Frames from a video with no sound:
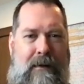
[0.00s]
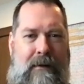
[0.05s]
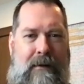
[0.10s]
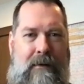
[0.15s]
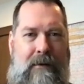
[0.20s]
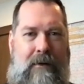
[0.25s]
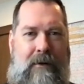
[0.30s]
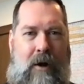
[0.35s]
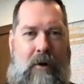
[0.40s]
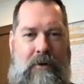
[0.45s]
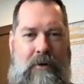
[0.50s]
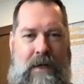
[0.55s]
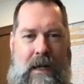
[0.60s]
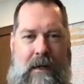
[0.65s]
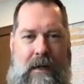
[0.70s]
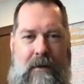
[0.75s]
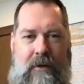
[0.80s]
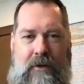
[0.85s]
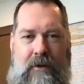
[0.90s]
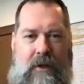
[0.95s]

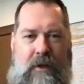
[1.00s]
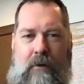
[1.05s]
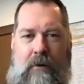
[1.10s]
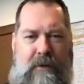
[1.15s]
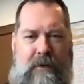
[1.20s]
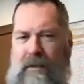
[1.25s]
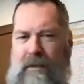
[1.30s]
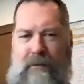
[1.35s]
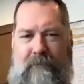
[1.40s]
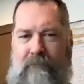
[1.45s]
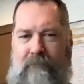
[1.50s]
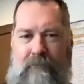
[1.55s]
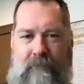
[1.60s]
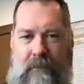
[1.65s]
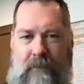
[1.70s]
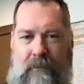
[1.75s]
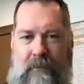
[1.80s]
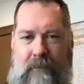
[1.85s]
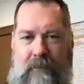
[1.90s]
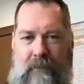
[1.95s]
Kojak in the show is this
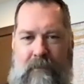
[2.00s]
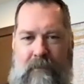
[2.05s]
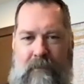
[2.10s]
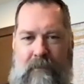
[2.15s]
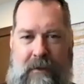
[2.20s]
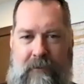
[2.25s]
detective